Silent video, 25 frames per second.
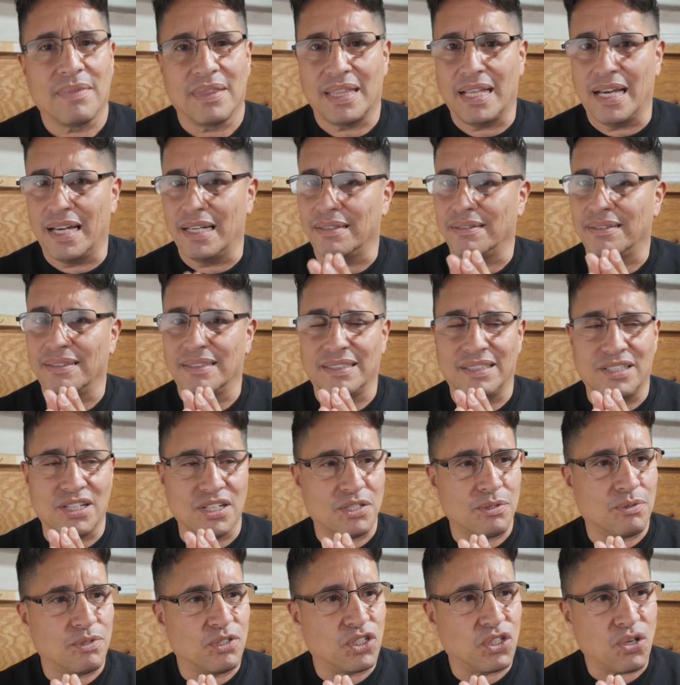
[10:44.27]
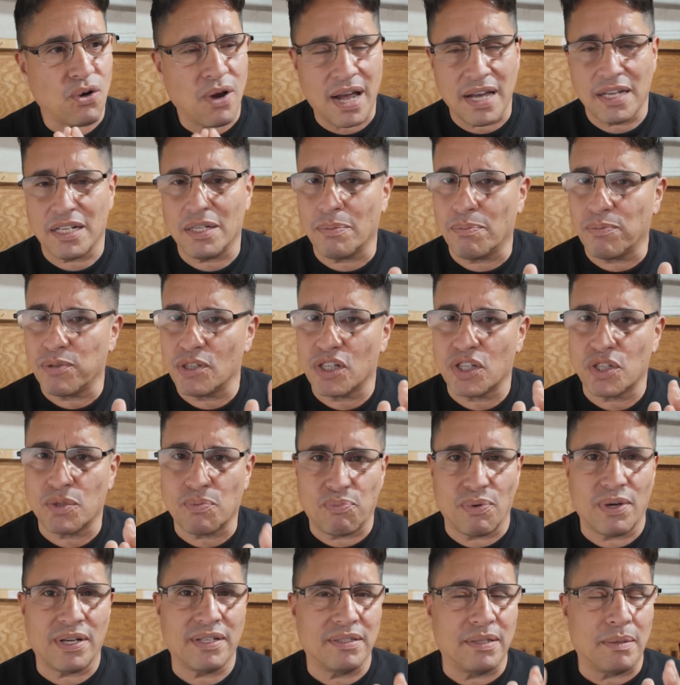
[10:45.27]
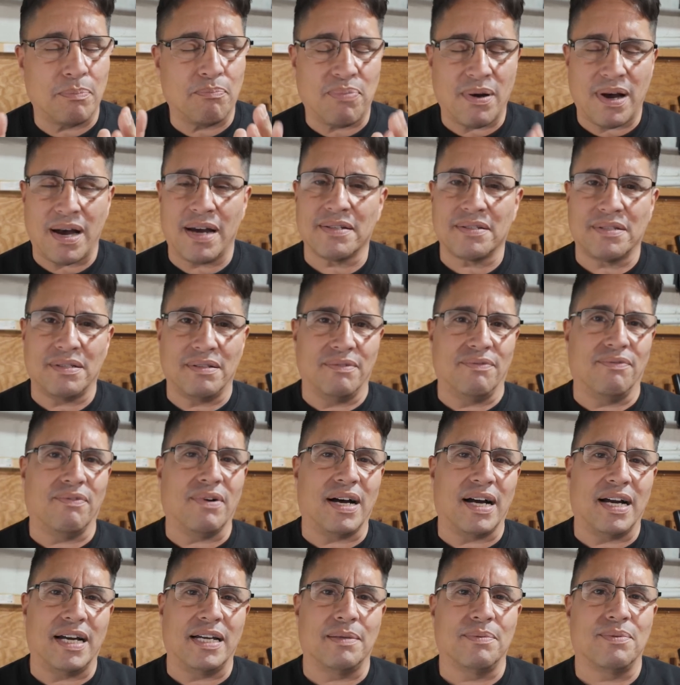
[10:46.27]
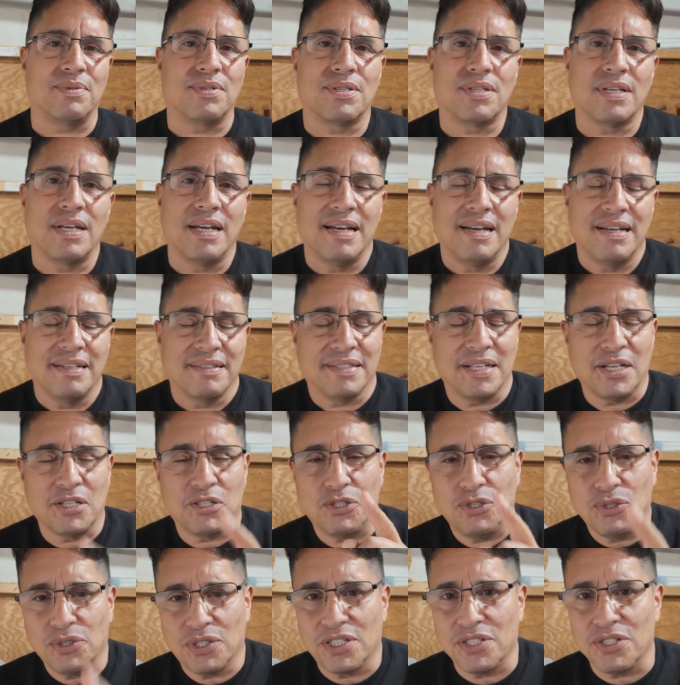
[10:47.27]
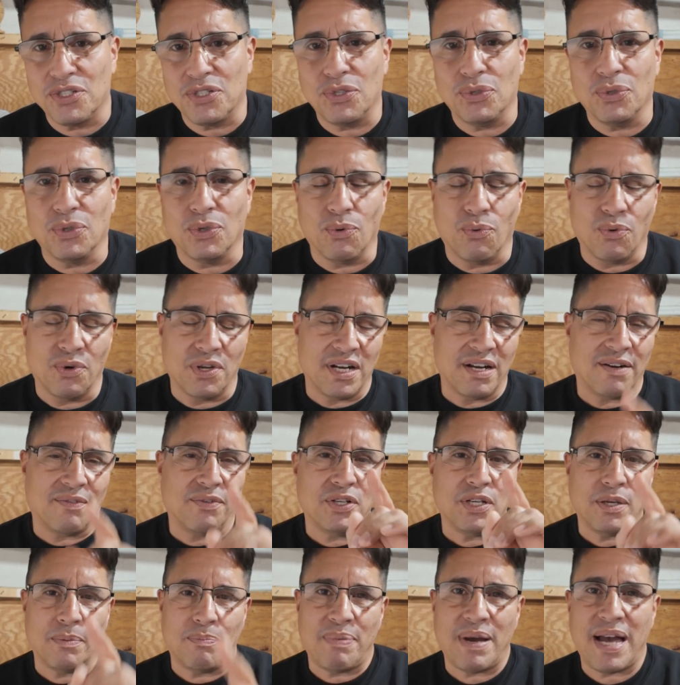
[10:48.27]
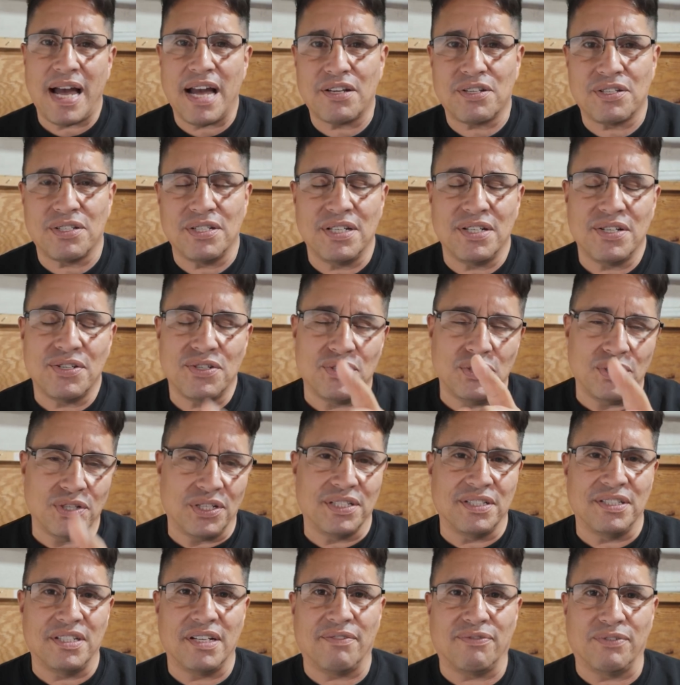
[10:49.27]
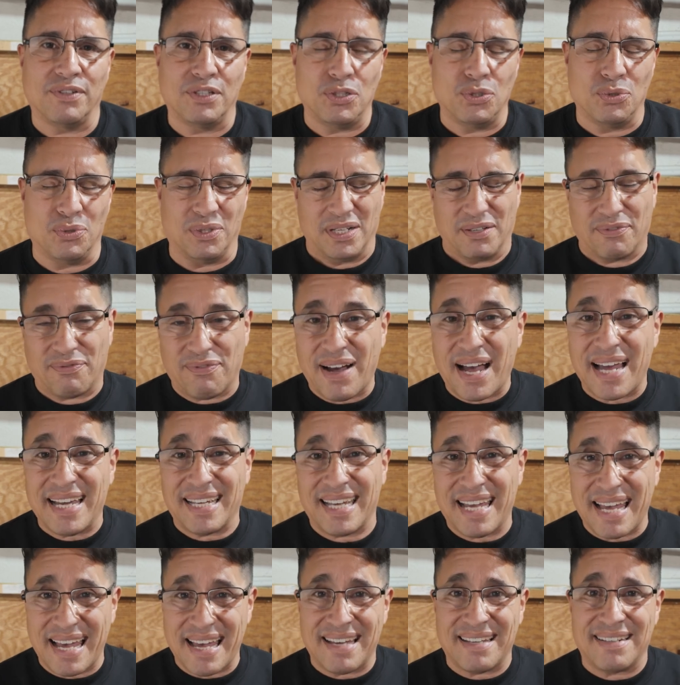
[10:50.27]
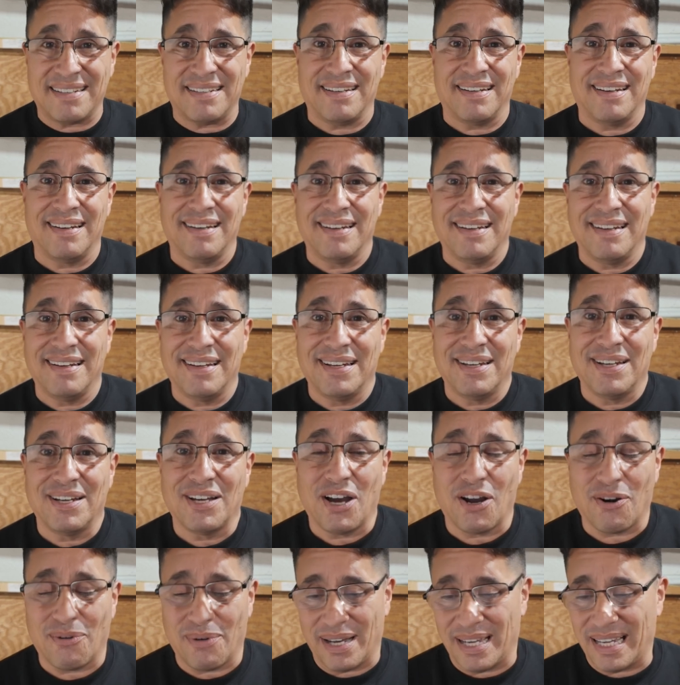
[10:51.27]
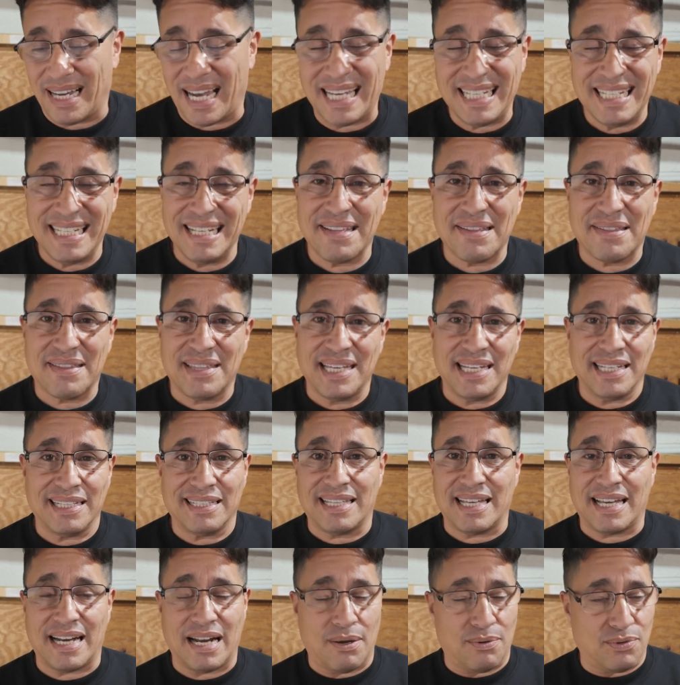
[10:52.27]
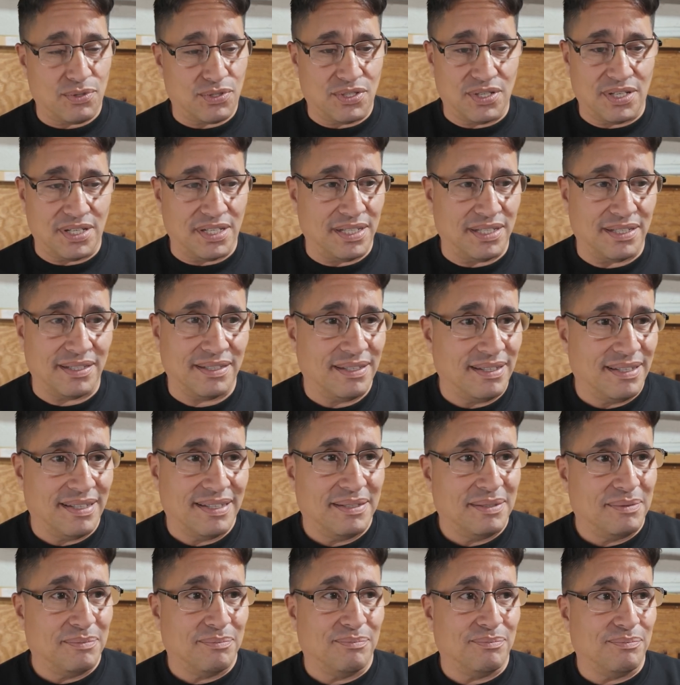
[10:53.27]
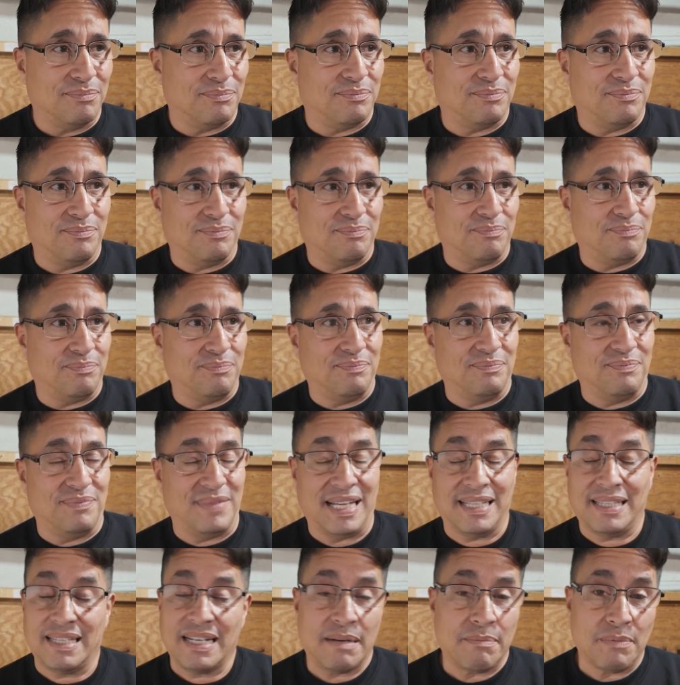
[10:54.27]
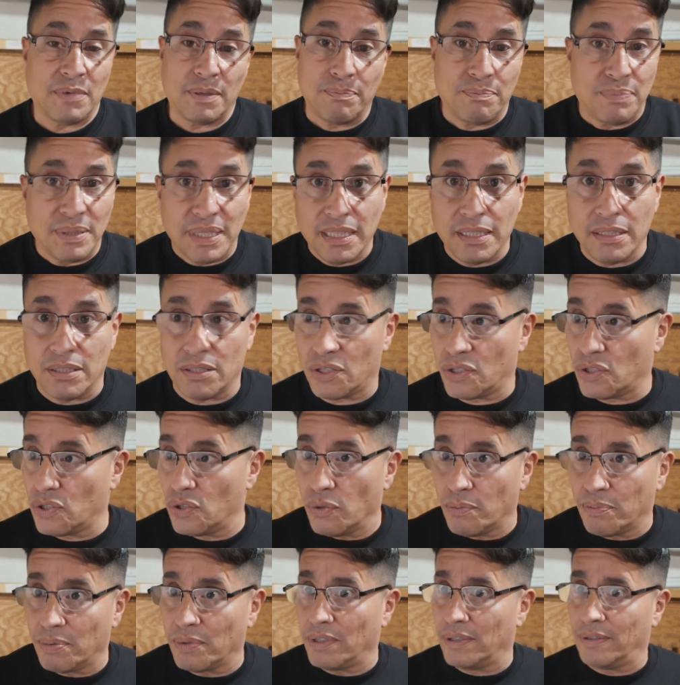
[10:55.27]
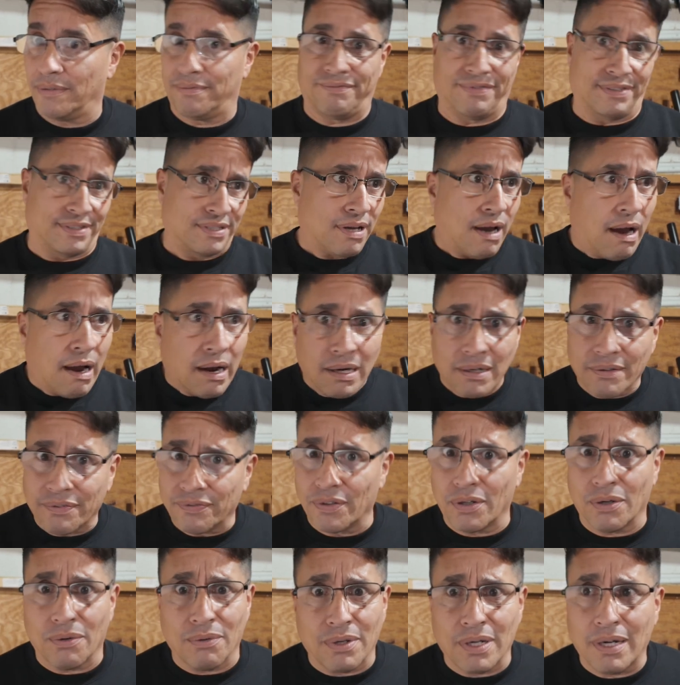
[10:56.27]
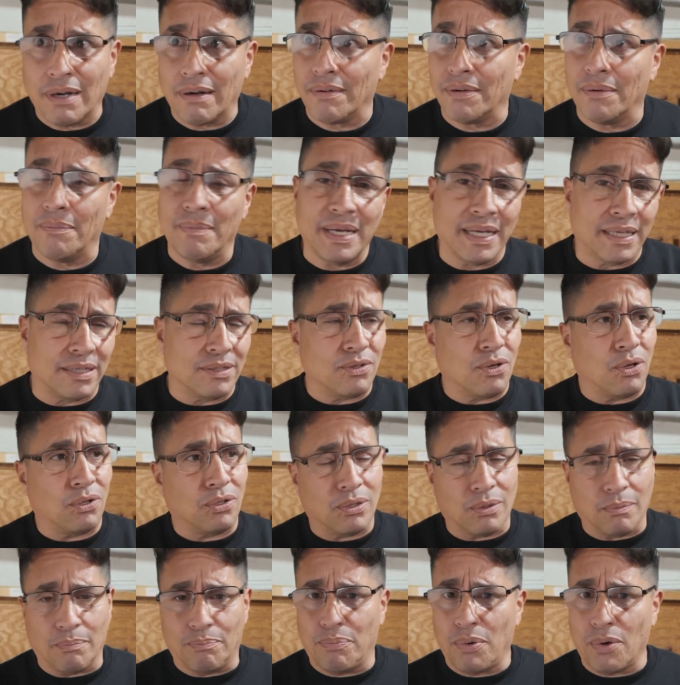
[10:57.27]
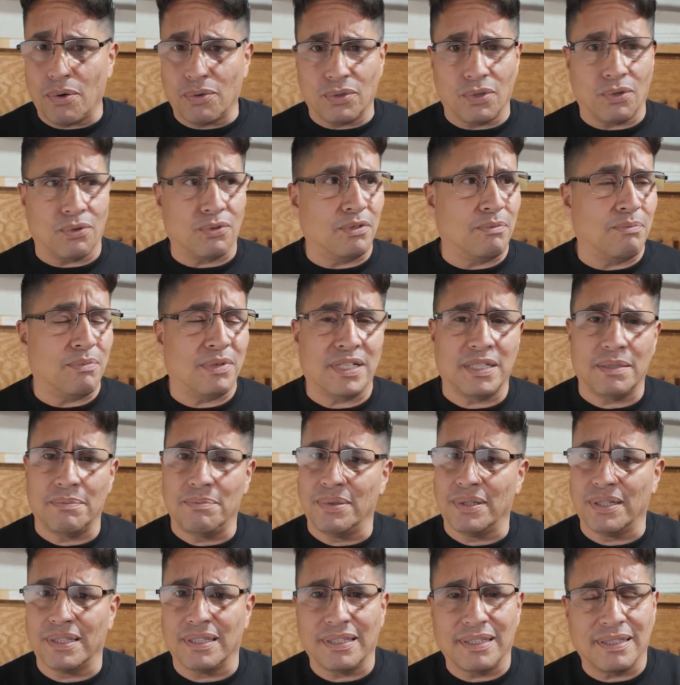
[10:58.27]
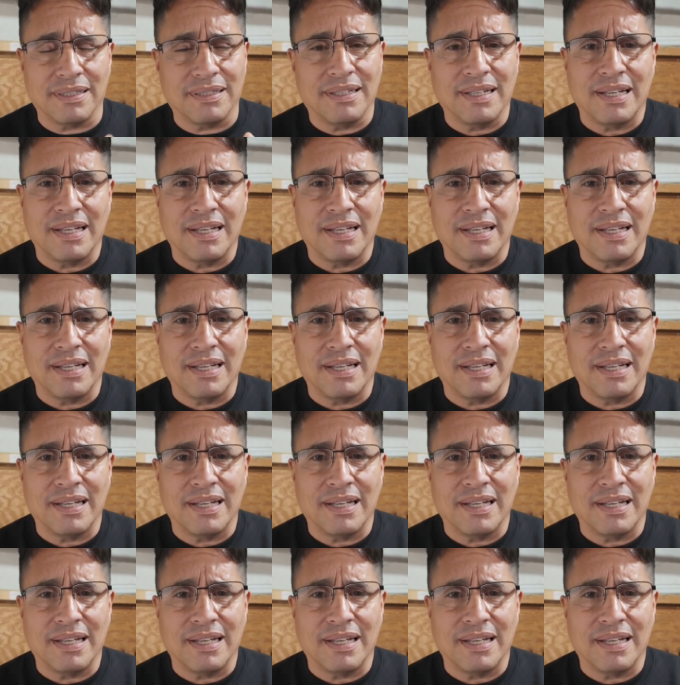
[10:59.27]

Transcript: that, just trying to spread the positive vibes that you can do it. Whatever your passion is, you can definitely do it. If I can, all right, I didn't think that I was gonna, not that I'm a big super photographer or whatever, making a boatload of money, but